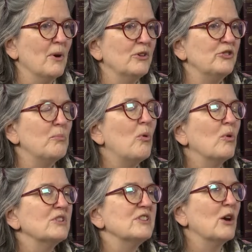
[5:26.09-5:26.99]

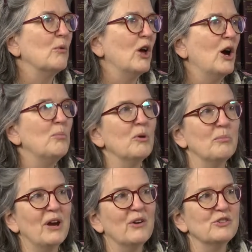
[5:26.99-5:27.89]
supports that will help when
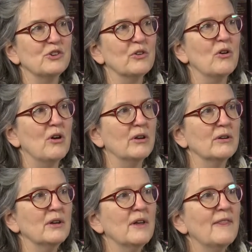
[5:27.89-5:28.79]
parents are gone.
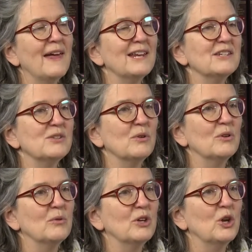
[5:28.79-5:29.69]
That is,
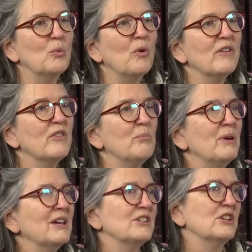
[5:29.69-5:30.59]
one of the
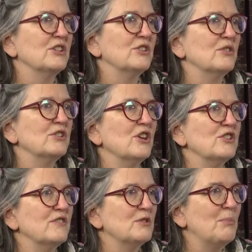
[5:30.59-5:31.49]
biggest concerns
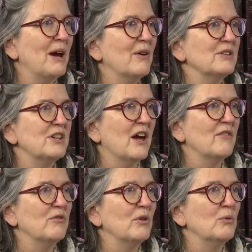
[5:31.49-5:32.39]
those of us parents
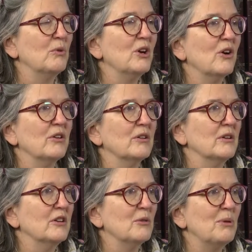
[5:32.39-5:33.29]
have when we aren't
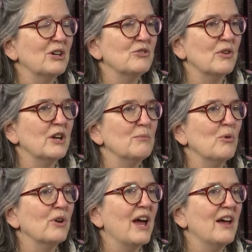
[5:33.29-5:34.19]
in the picture
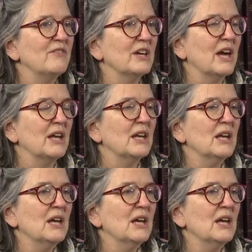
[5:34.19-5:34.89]
anymore to advocate